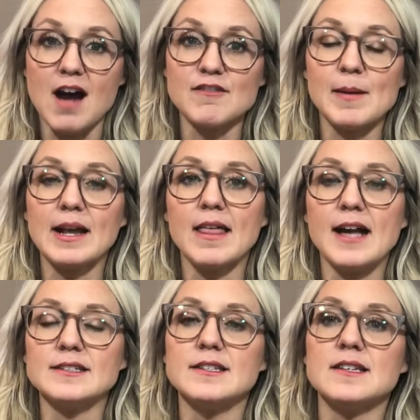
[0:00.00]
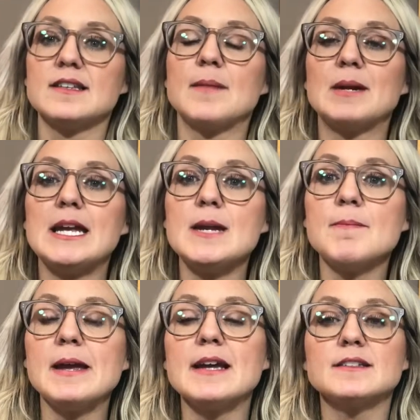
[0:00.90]
of my classes is I'm
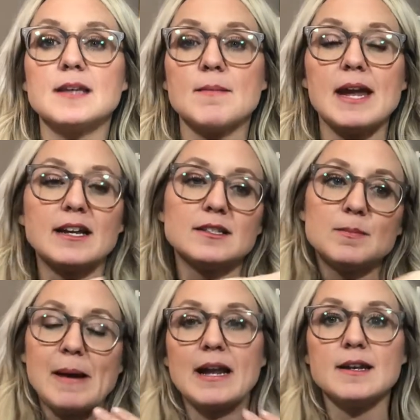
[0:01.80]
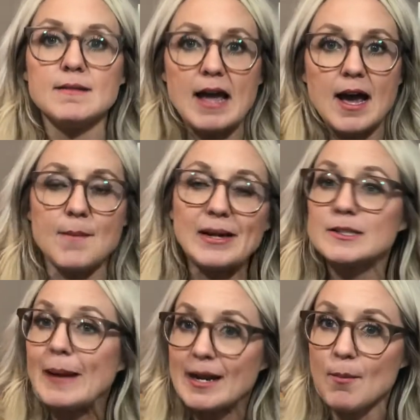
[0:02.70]
keeping some
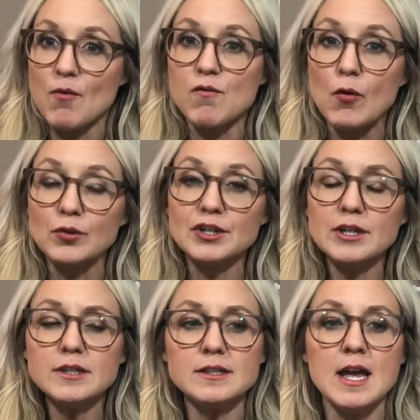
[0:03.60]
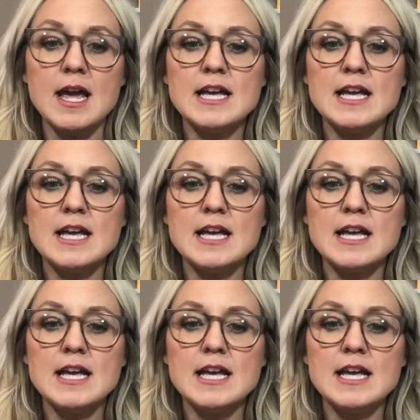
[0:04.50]
expandable folders.